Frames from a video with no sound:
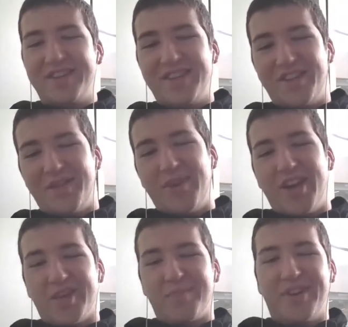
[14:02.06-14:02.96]
hit the
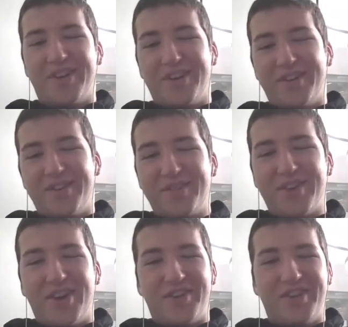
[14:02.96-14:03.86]
panic button and
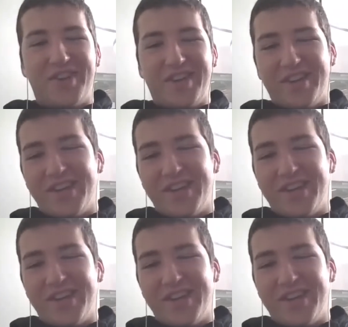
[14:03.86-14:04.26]
call in Nate.